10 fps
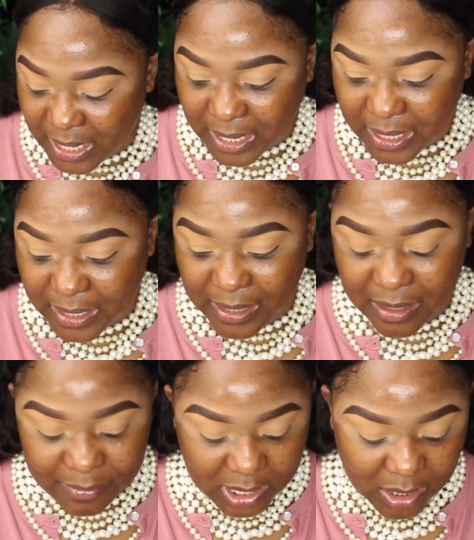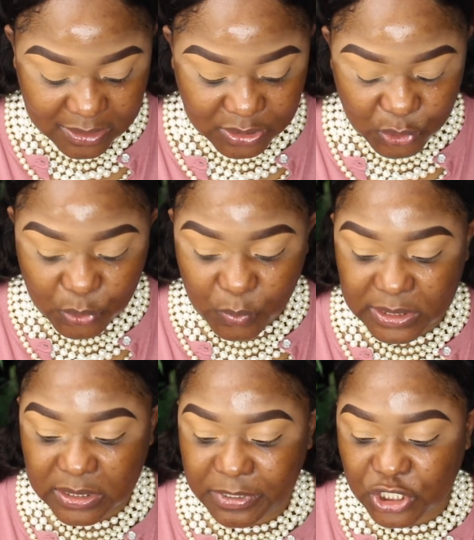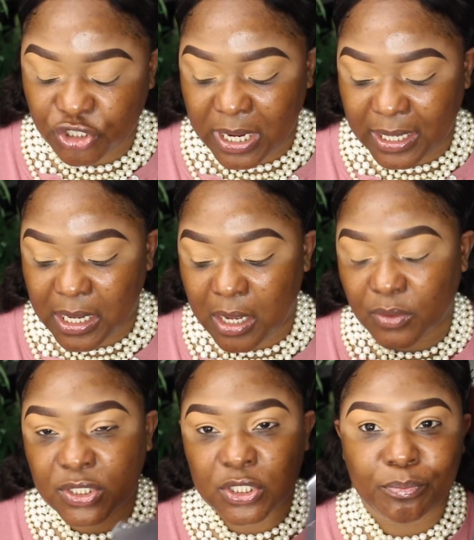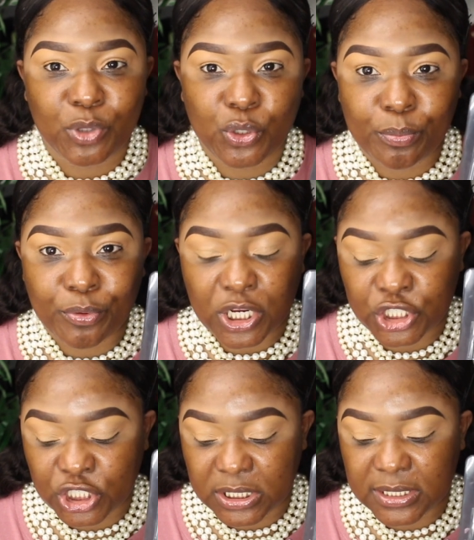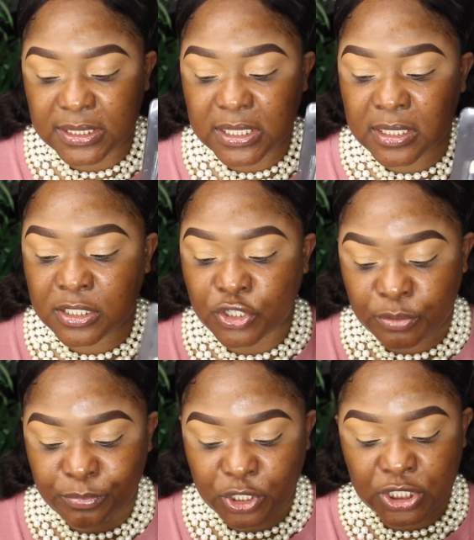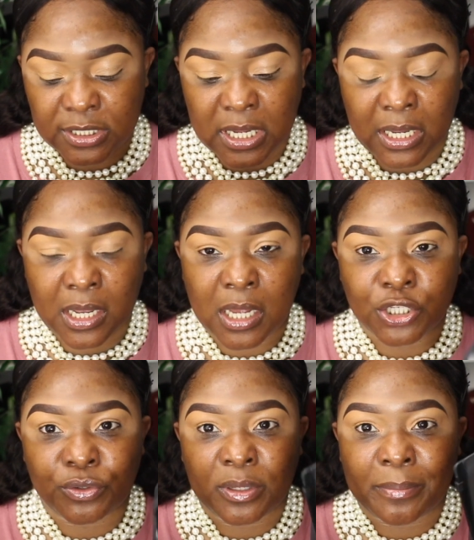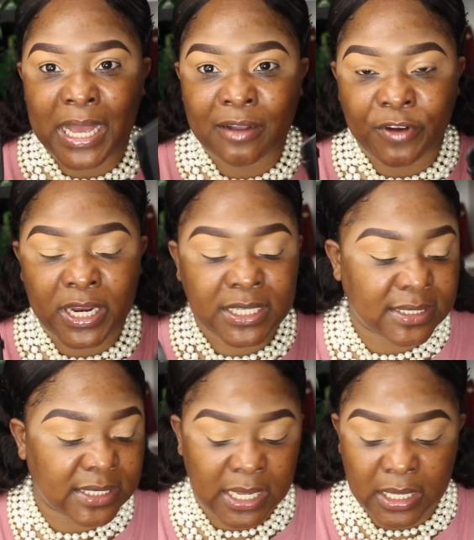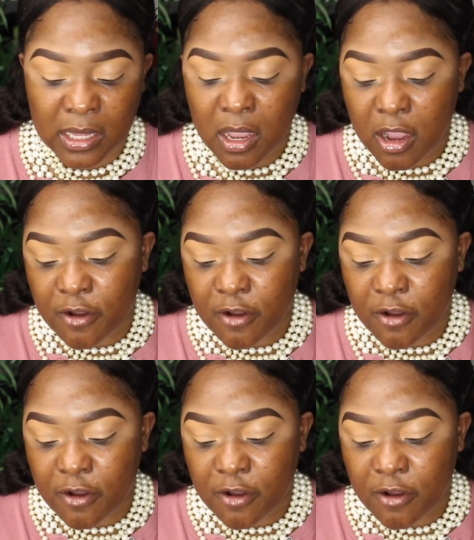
And I'm also going to be trying out some new brushes. These are the brushes I got during the Black Friday sale